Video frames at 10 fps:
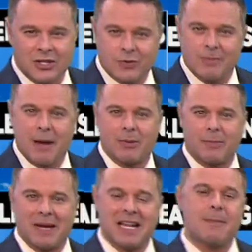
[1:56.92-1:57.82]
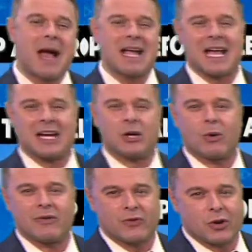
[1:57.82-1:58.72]
just remember medium high
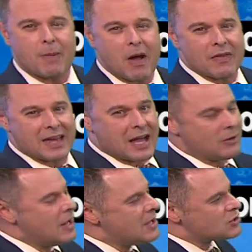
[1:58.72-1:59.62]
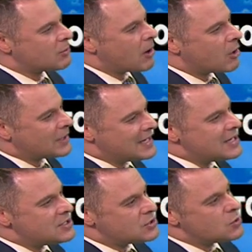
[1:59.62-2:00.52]
category for your pollen count tomorrow and
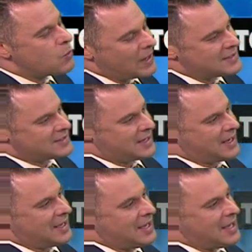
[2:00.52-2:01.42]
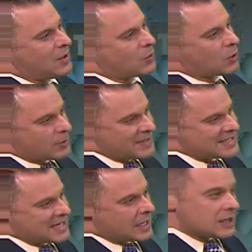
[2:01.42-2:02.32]
into Wednesday. We're going to be
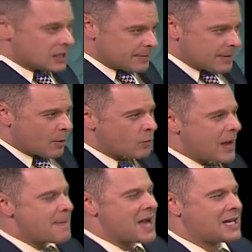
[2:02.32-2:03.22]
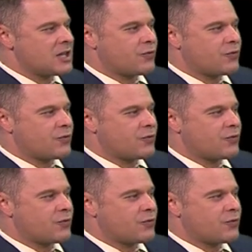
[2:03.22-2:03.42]
seeing a little bit more rain back into the